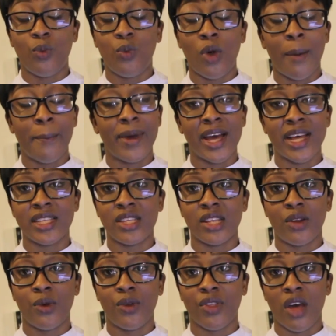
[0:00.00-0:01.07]
one
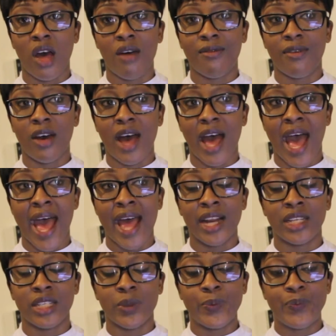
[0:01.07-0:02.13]
person or the other,
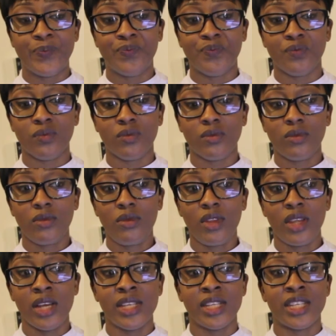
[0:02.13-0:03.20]
and
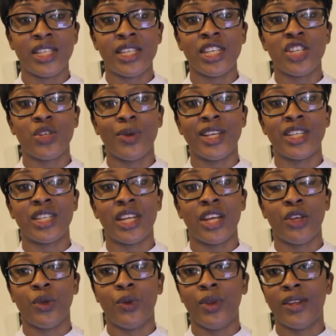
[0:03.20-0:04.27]
it's a situation
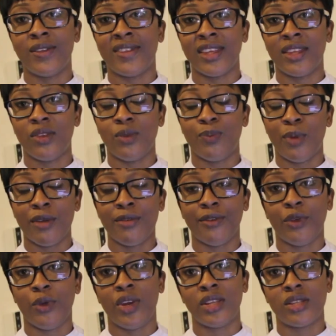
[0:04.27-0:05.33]
that you need to, both
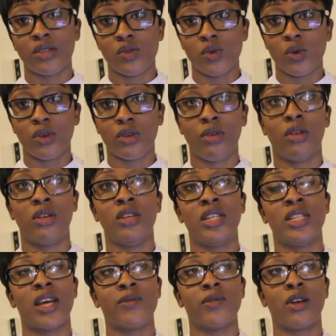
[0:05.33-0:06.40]
of you need to talk. You
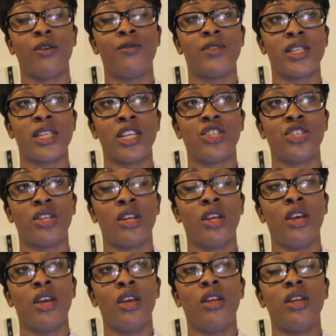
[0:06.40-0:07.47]
need to have a conversation.
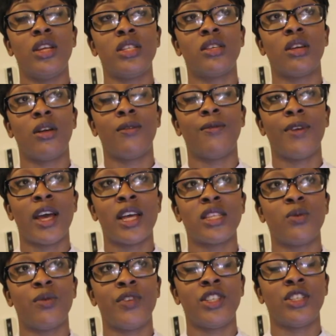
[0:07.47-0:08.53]
You need to
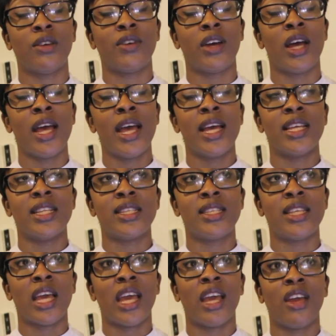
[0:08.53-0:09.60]
converse with each other and
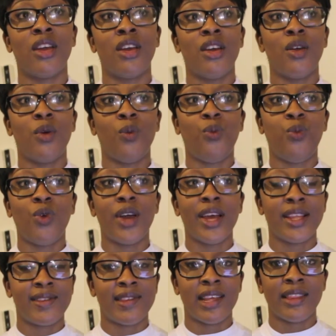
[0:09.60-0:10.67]
say,
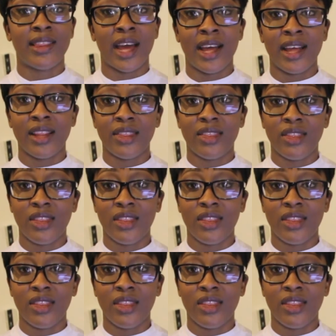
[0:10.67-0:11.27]
what is it that